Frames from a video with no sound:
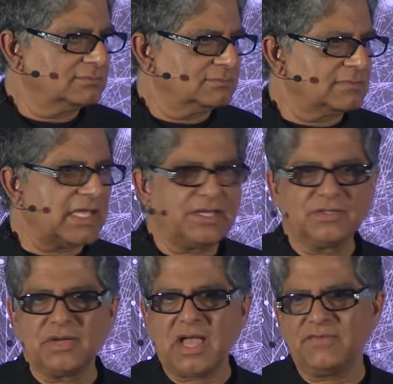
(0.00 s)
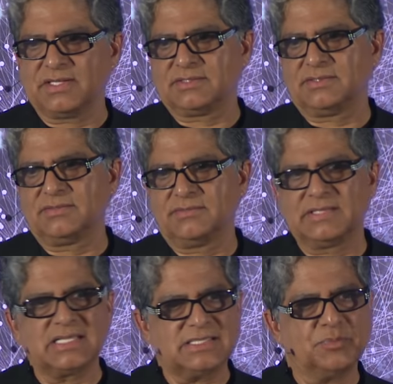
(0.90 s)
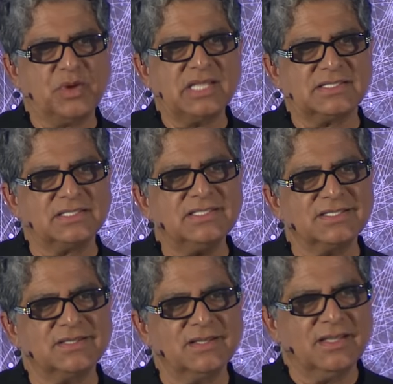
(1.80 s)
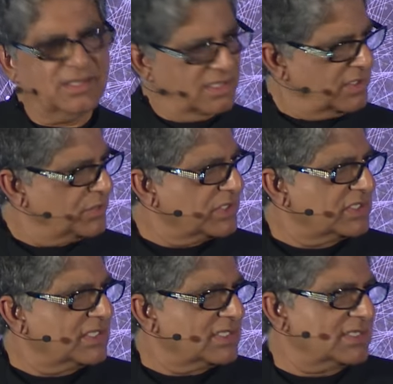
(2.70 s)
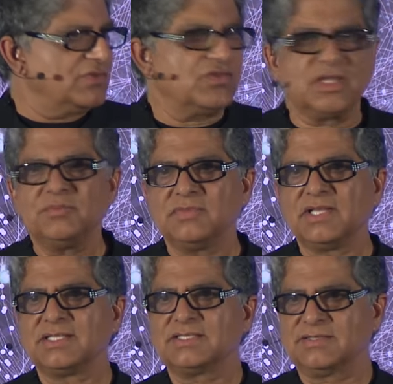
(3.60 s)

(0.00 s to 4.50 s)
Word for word: There you have it. That's a presence in which this dream is